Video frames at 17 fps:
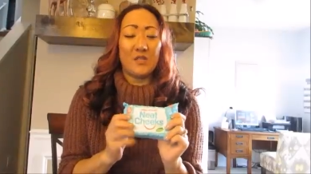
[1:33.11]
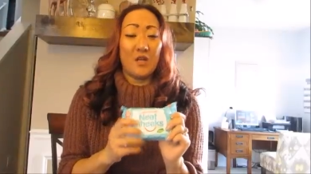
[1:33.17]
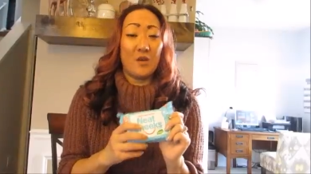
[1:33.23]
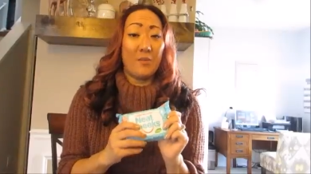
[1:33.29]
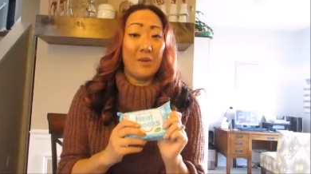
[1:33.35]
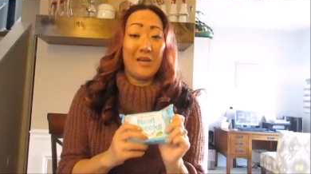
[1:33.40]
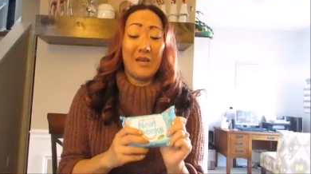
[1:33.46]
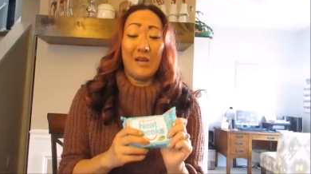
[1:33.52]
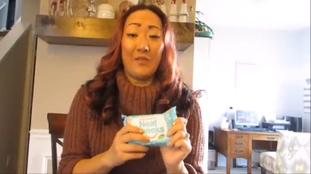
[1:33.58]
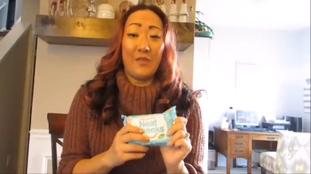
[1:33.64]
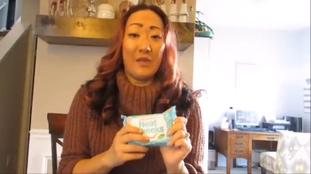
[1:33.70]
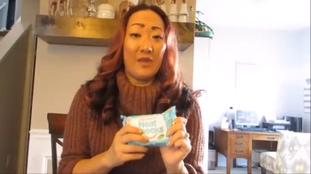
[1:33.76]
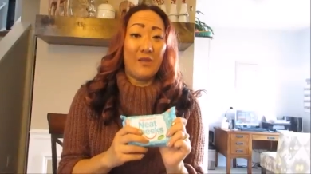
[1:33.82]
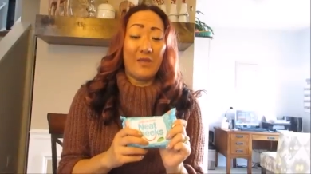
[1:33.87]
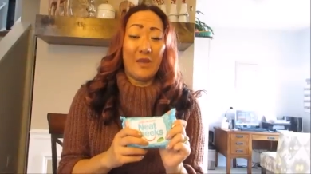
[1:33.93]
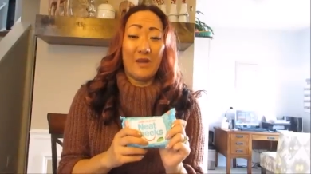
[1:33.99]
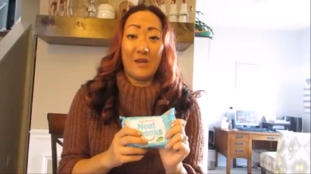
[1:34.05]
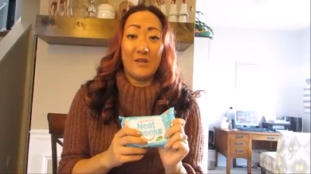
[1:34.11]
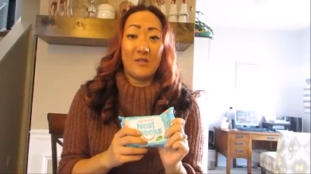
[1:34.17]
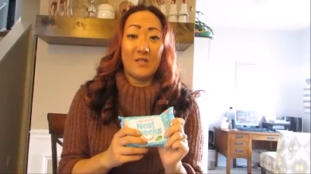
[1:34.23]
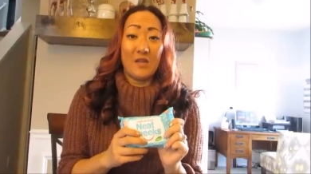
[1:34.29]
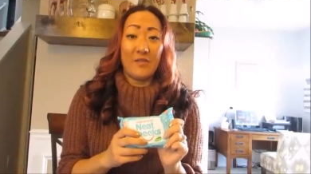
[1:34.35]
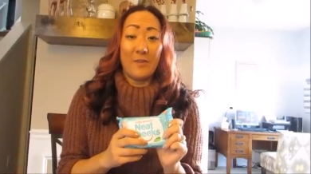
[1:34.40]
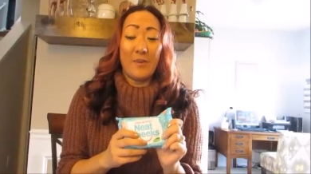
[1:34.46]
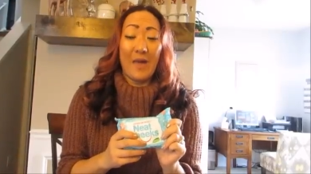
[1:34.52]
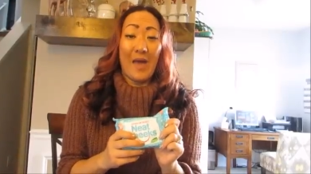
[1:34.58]
immediately, like I
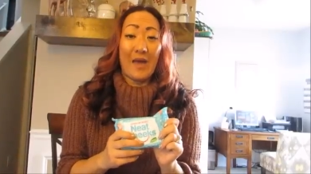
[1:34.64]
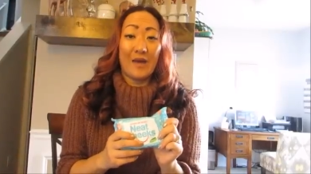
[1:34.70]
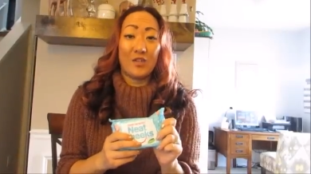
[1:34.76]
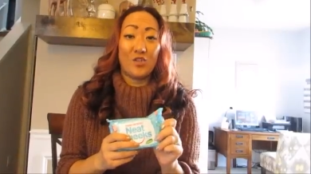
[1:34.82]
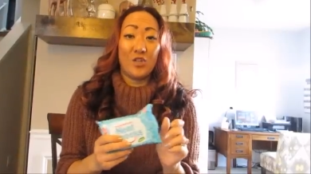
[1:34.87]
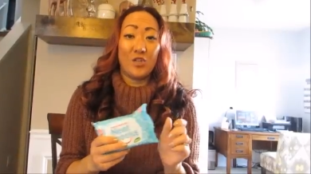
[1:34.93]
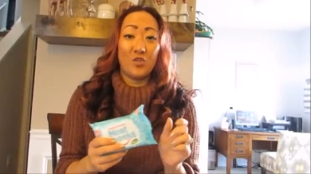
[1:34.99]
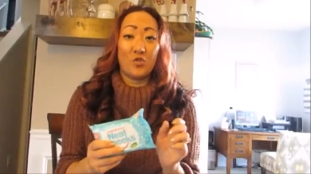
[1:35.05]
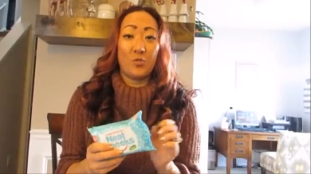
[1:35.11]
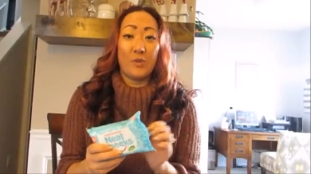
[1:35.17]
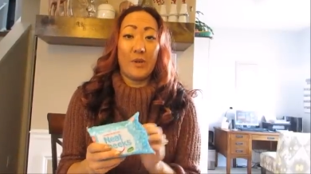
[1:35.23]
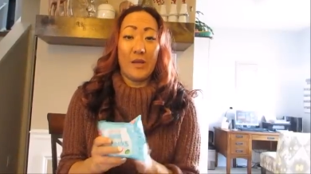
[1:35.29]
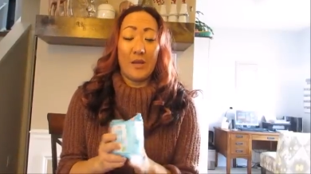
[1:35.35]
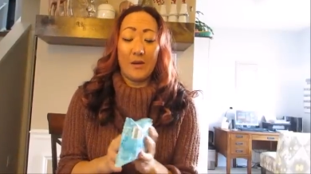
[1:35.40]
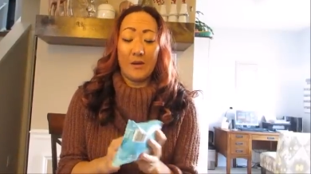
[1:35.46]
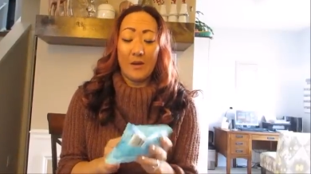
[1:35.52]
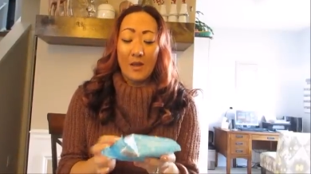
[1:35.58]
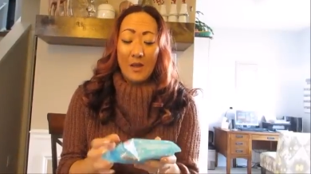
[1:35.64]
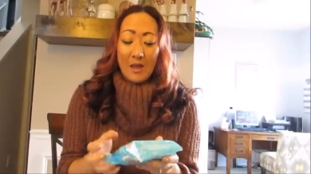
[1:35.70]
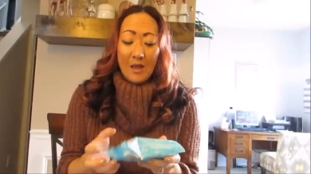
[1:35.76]
said, the packaging drew me in.